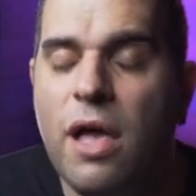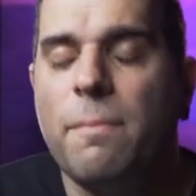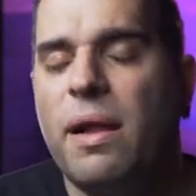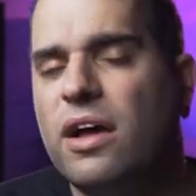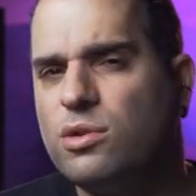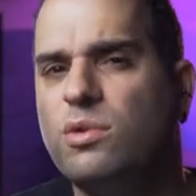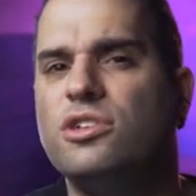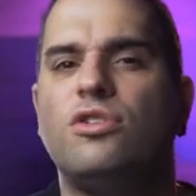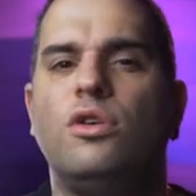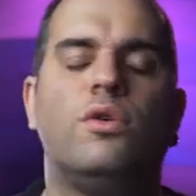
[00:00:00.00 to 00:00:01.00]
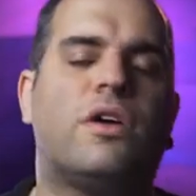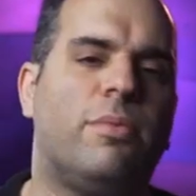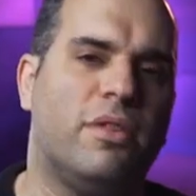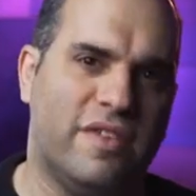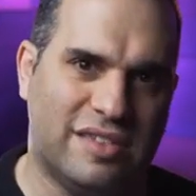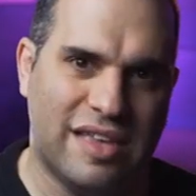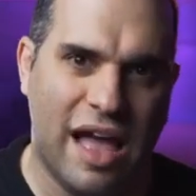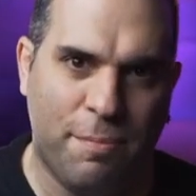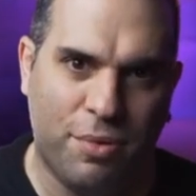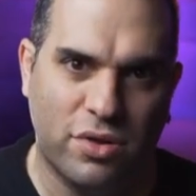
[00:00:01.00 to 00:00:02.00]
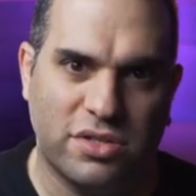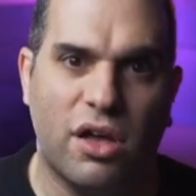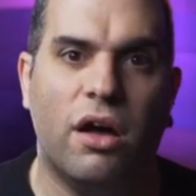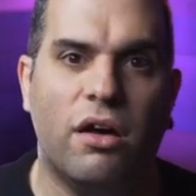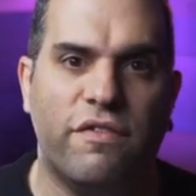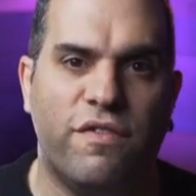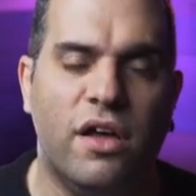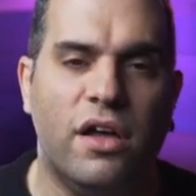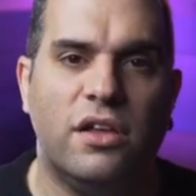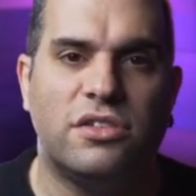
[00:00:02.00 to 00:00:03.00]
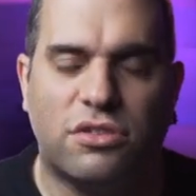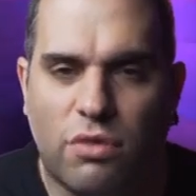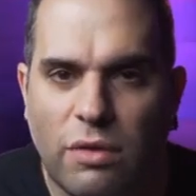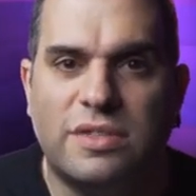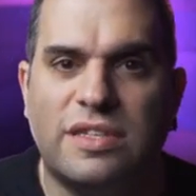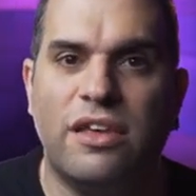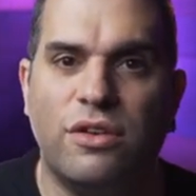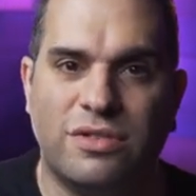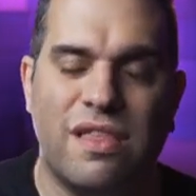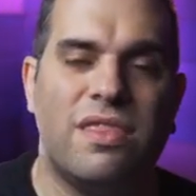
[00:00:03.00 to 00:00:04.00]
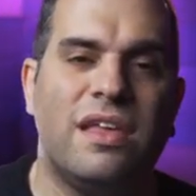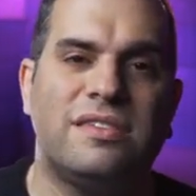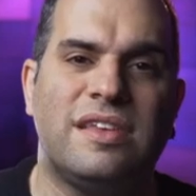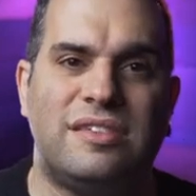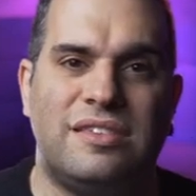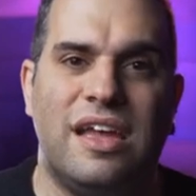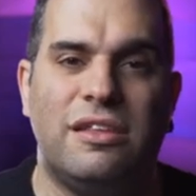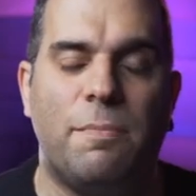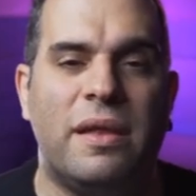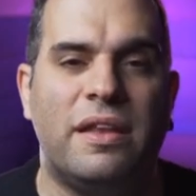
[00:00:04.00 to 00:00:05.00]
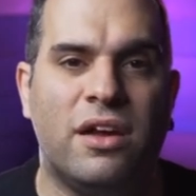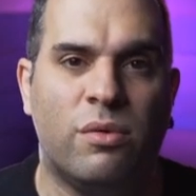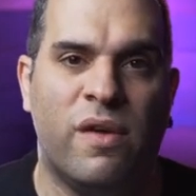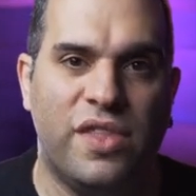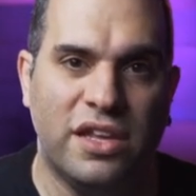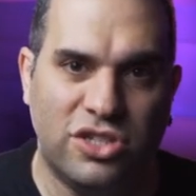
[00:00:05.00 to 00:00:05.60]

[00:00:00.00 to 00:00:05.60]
But I also want to show you a couple of examples of scripts I use and things I say depending on what they